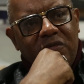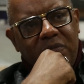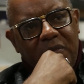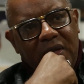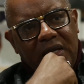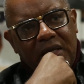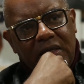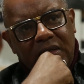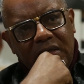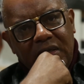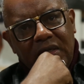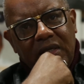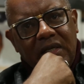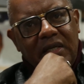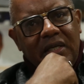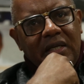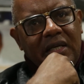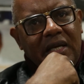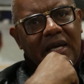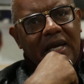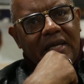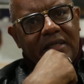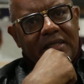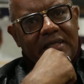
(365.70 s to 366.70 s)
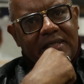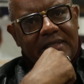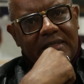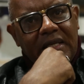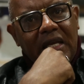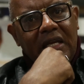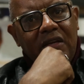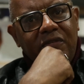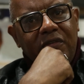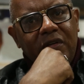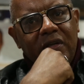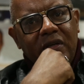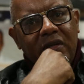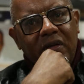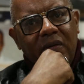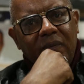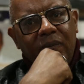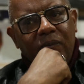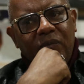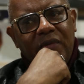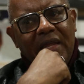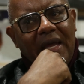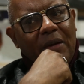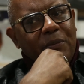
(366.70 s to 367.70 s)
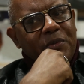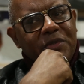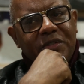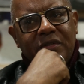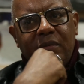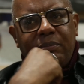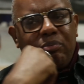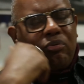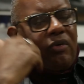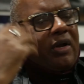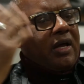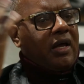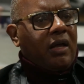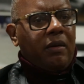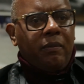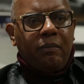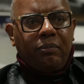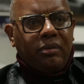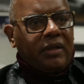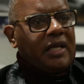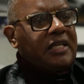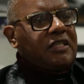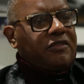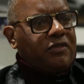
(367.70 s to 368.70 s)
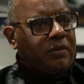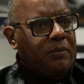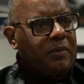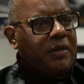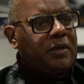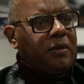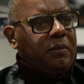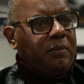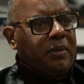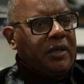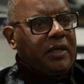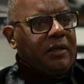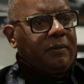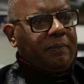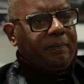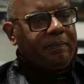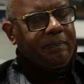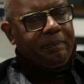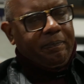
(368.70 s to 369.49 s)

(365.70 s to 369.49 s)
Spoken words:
of men and a savior, that was the prime place for me to be.